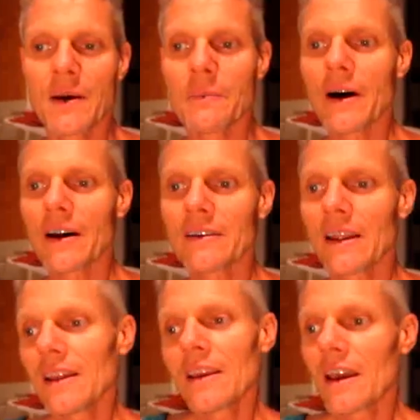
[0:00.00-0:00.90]
But in
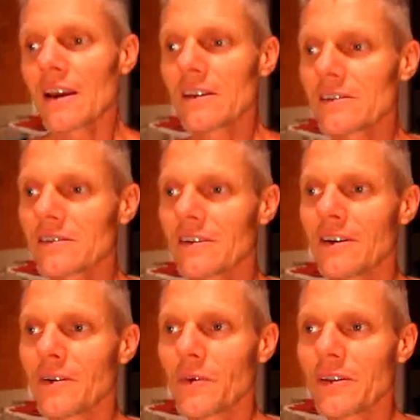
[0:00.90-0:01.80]
any case, you
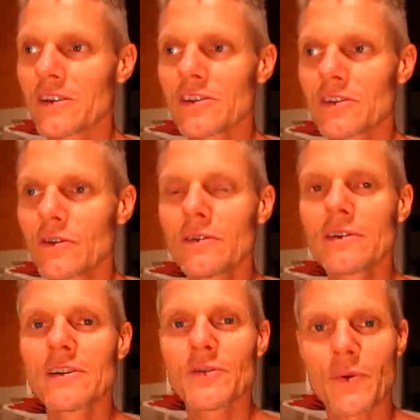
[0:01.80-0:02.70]
know, when the
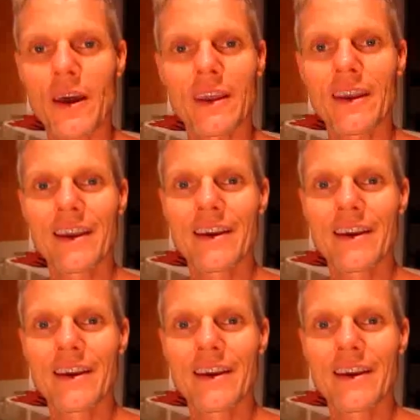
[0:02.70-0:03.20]
student is ready,